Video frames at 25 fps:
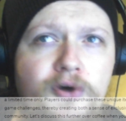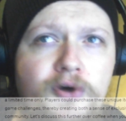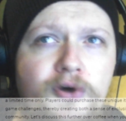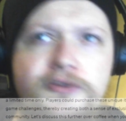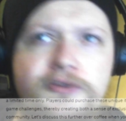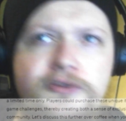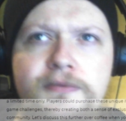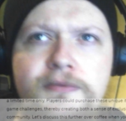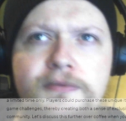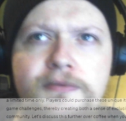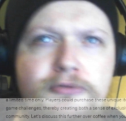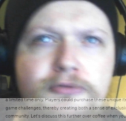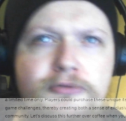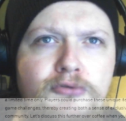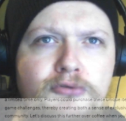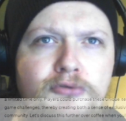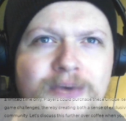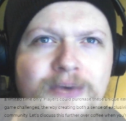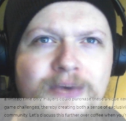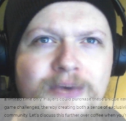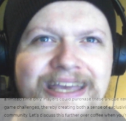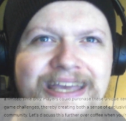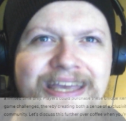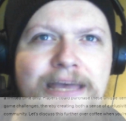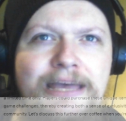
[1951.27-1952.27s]
earn them through
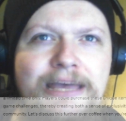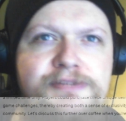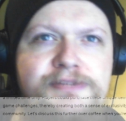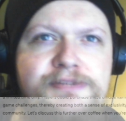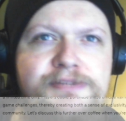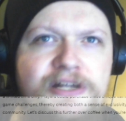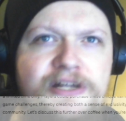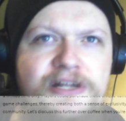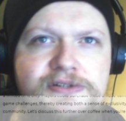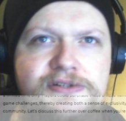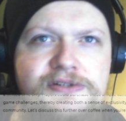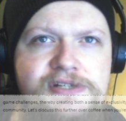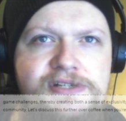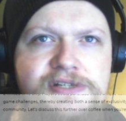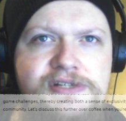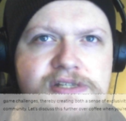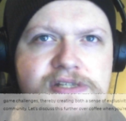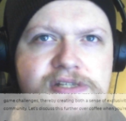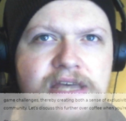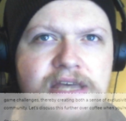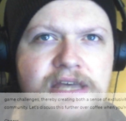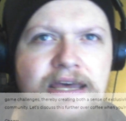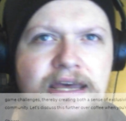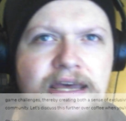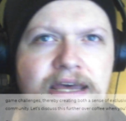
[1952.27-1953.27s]
in game challenges,